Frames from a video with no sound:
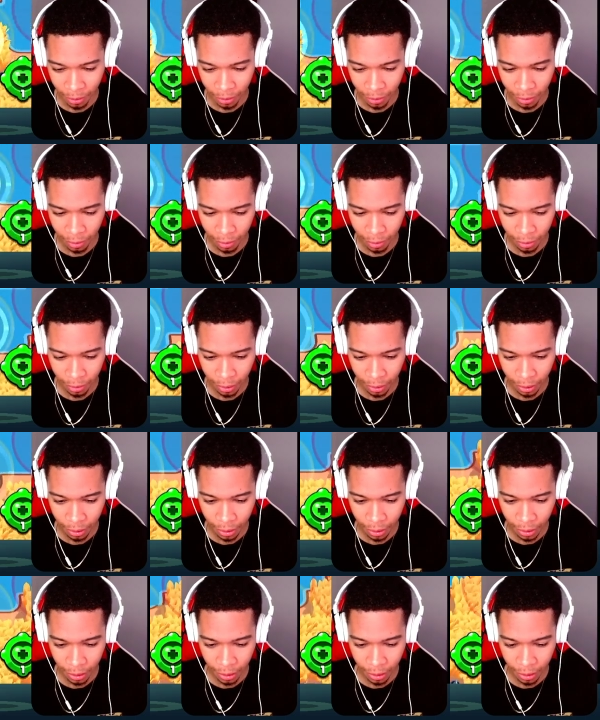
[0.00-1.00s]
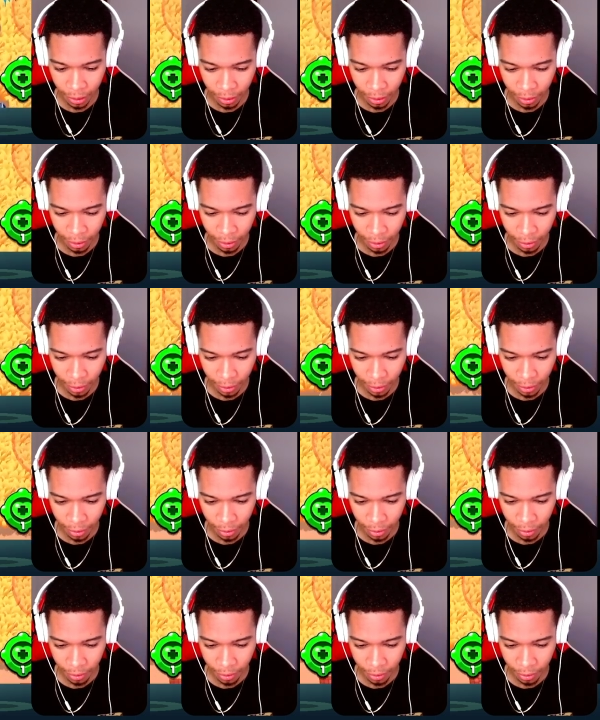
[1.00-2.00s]

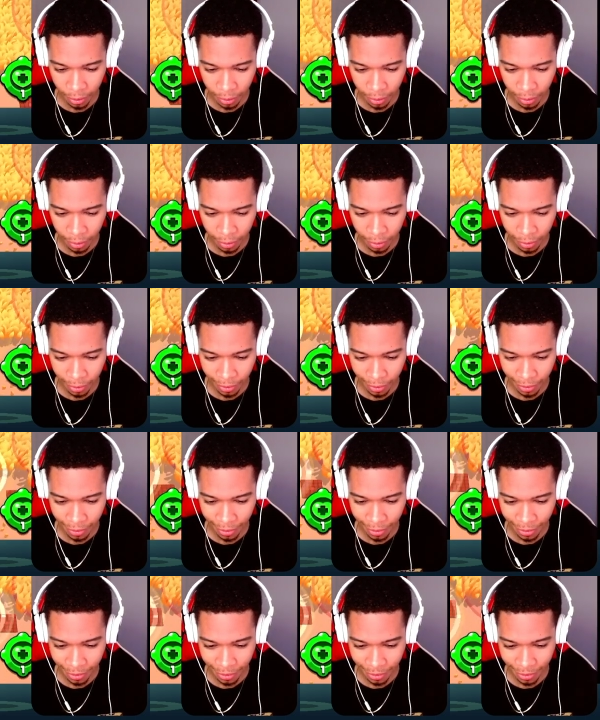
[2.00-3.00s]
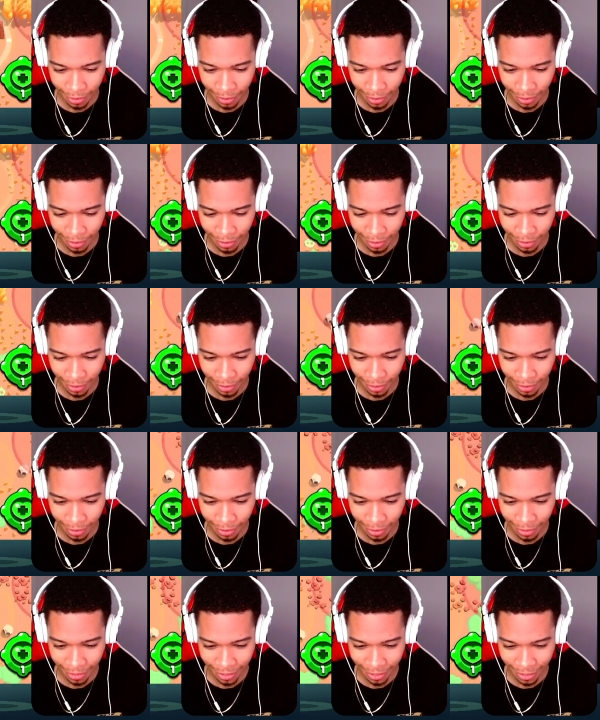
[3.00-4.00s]

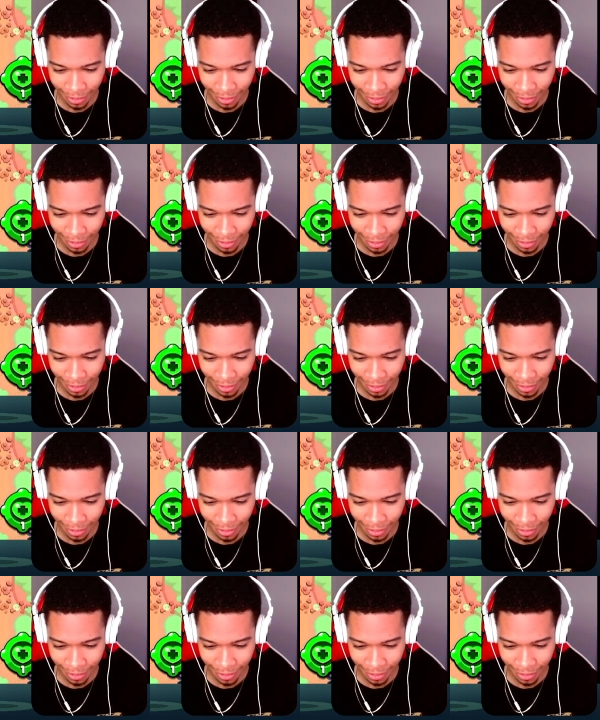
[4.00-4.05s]
No one is speaking in this clip.